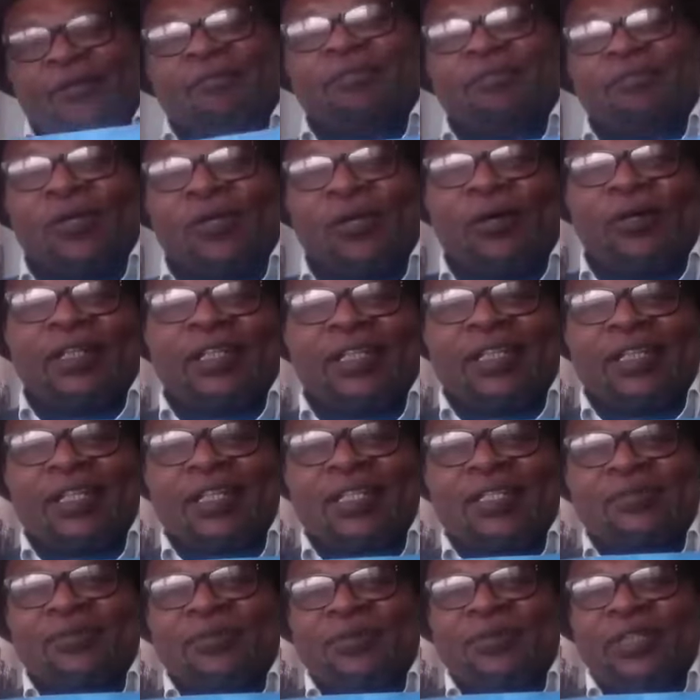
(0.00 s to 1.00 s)
beyond
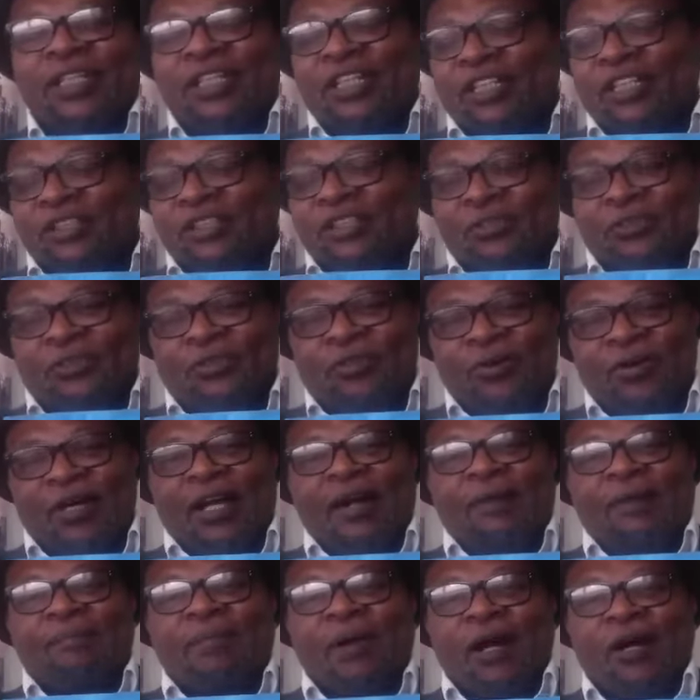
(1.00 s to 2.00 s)
this, we need to talk
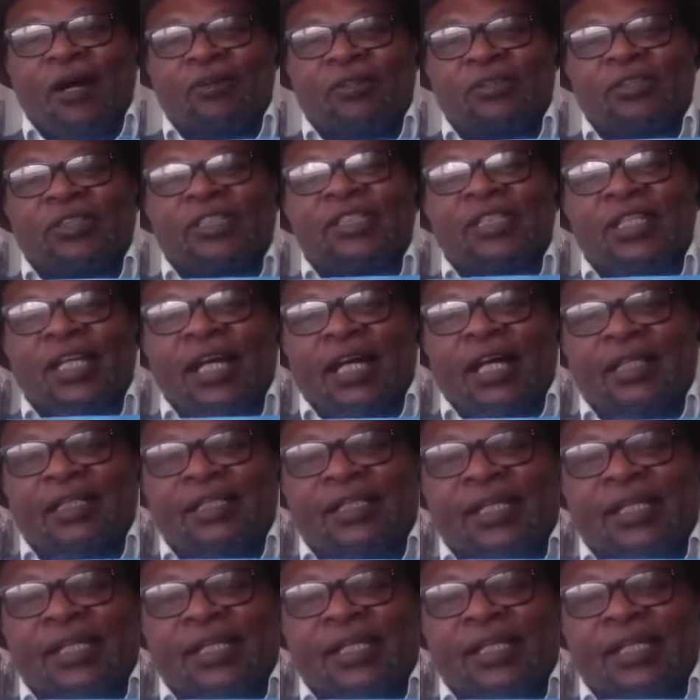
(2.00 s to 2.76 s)
about yeah